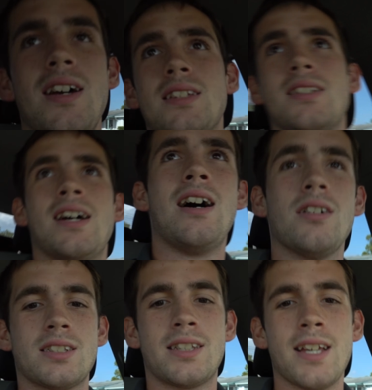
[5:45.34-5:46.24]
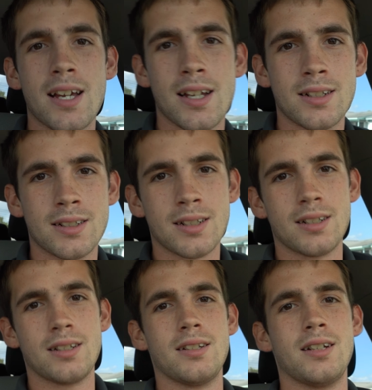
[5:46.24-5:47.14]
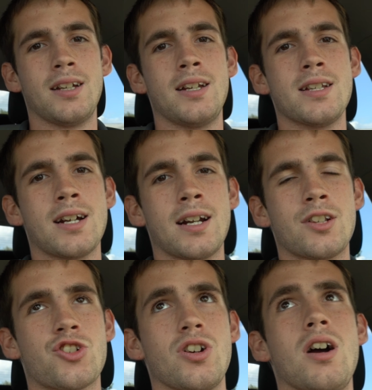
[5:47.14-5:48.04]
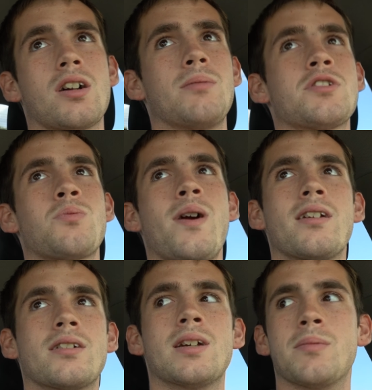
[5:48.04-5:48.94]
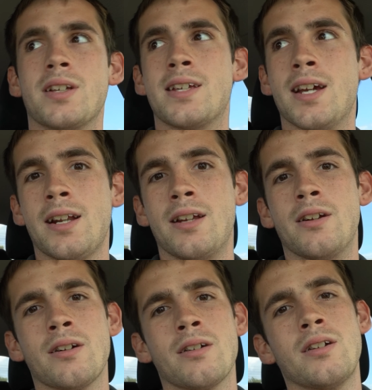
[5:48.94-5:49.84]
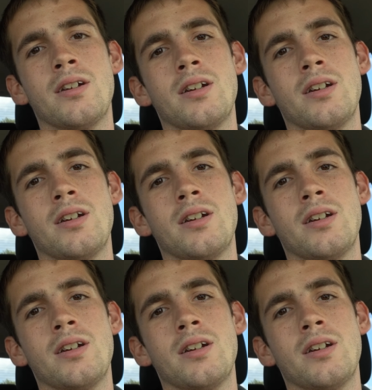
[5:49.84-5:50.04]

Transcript: At the house again, and he's got a truck. I'm just waiting on him to get here.